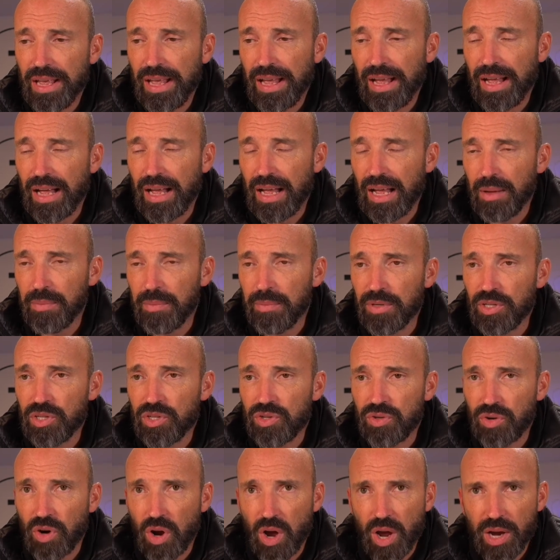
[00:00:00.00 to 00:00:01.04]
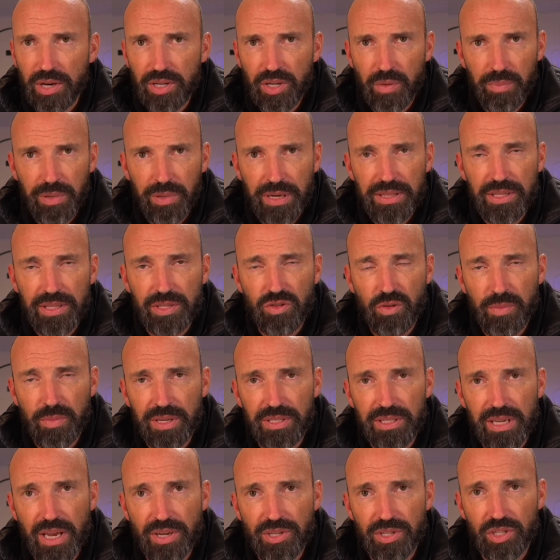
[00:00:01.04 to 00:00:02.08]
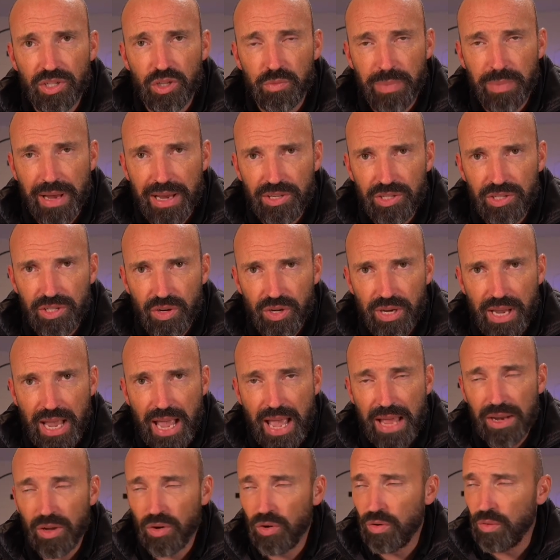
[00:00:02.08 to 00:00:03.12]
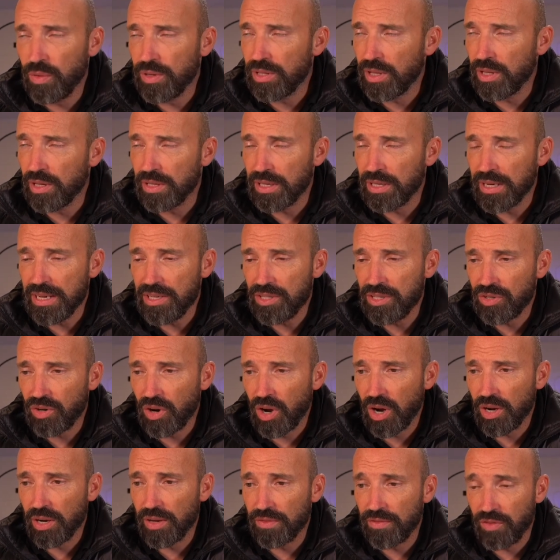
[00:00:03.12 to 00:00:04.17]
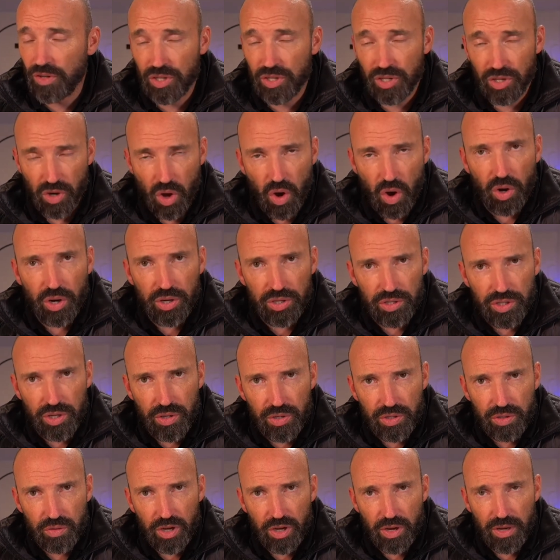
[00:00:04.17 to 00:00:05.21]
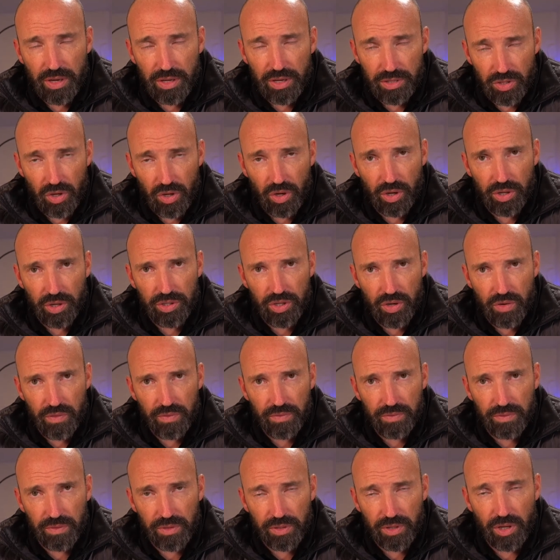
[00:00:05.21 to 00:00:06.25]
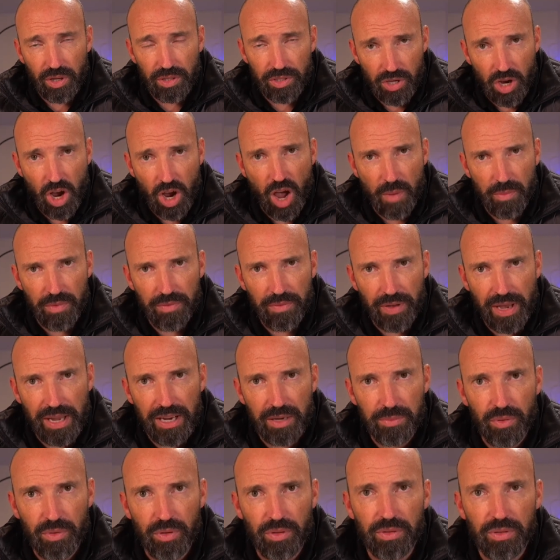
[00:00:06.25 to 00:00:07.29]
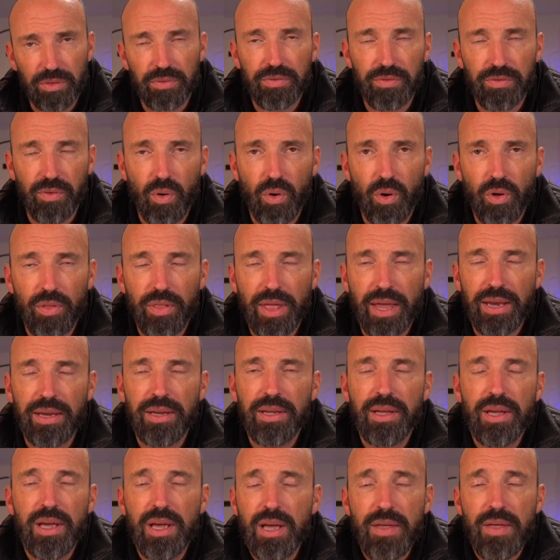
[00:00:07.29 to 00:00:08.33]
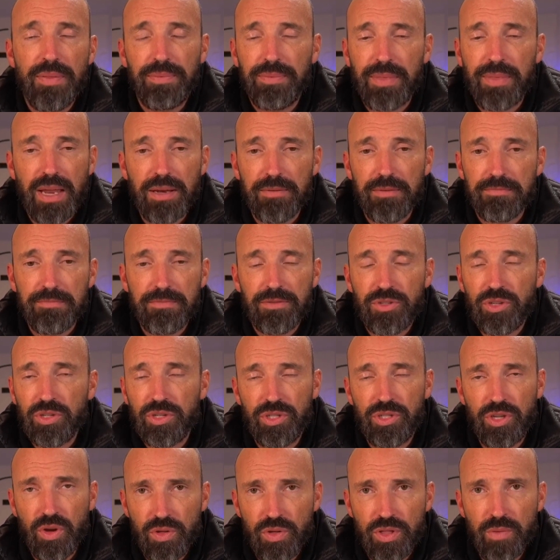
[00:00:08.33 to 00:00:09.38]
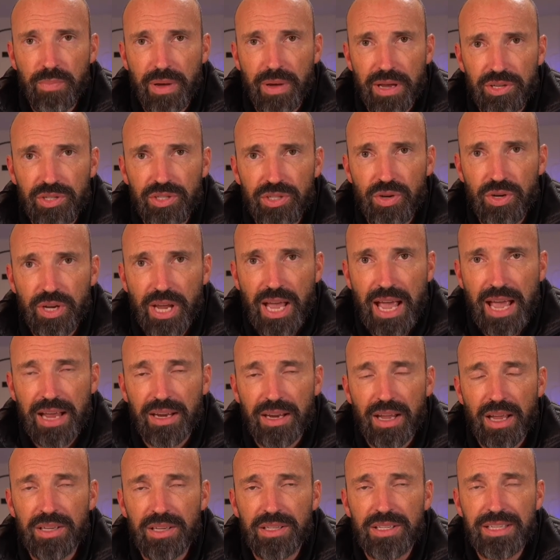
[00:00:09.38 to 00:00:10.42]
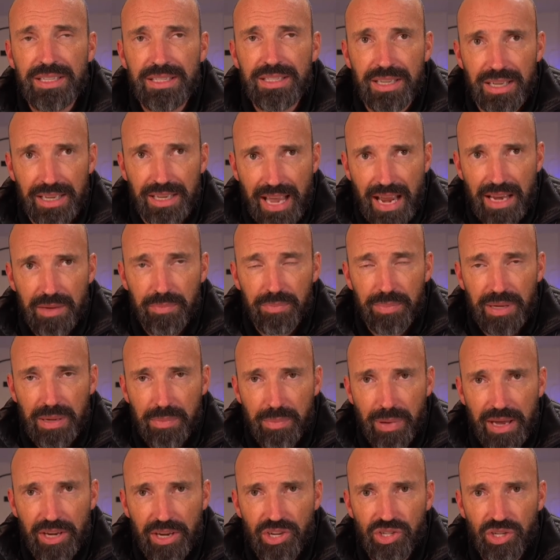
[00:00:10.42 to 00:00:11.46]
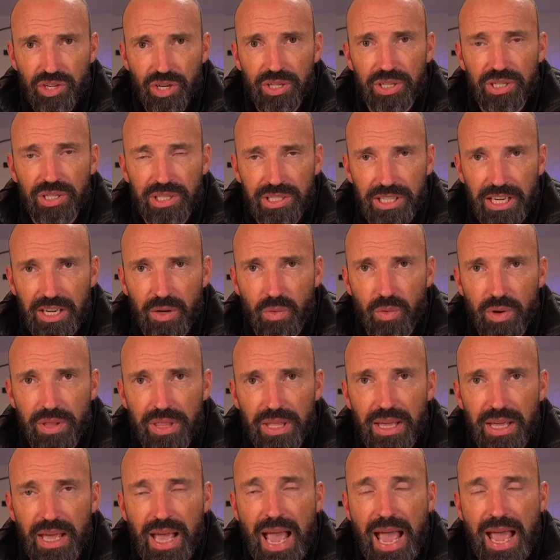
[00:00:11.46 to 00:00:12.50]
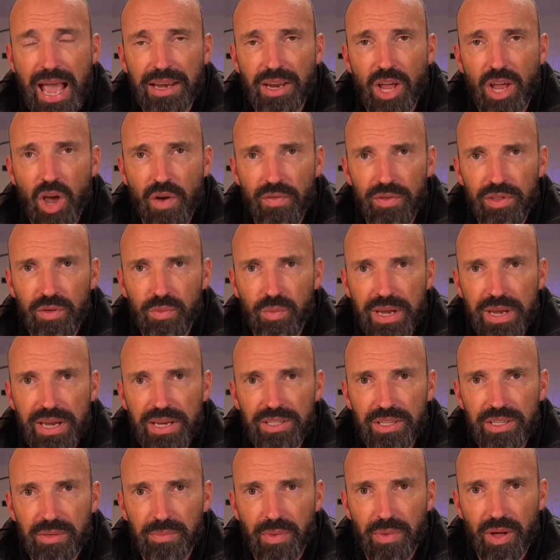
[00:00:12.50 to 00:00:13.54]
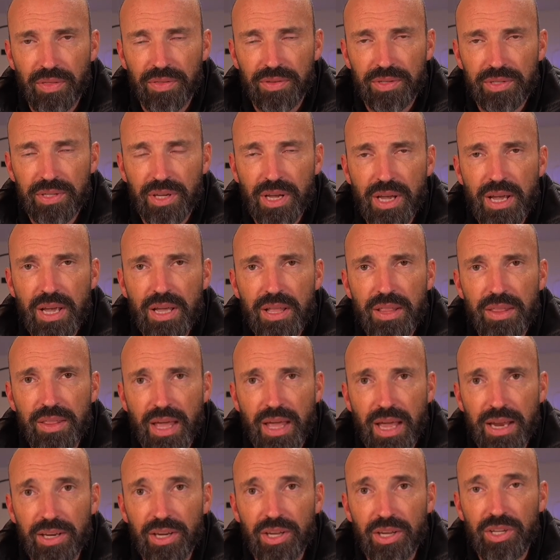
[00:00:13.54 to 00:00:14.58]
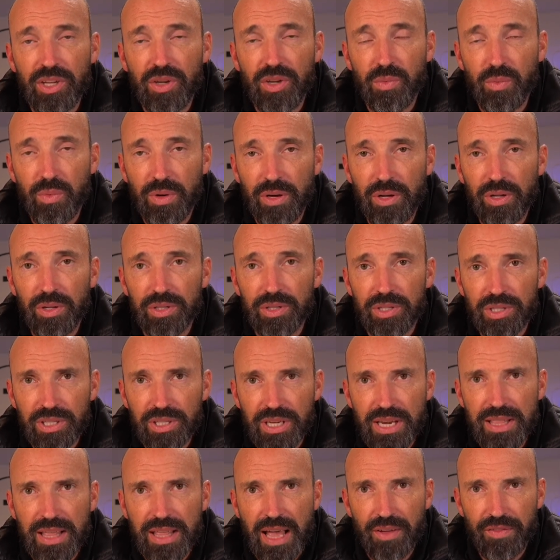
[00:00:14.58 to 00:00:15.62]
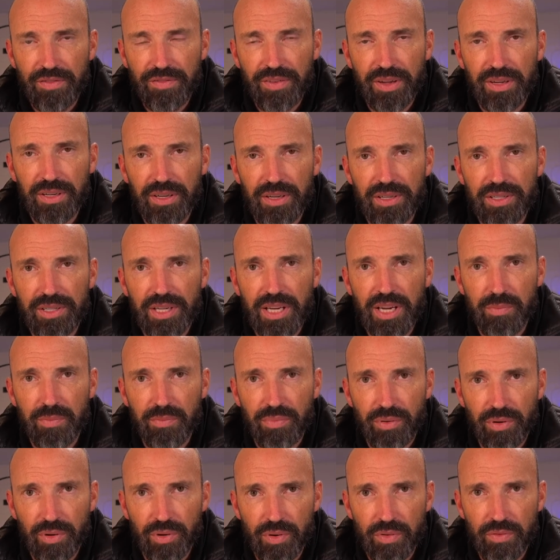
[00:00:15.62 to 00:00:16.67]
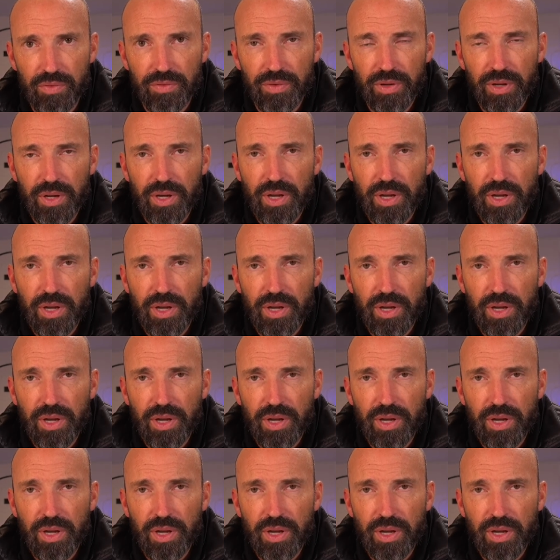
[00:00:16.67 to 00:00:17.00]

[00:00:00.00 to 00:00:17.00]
Try and complete the swimming sessions as best you can, or with at least try and for as long as you've got time available for, then just do the best you can. And again, be patient, stick with it, and over the weeks and months, then you will see that fitness improve.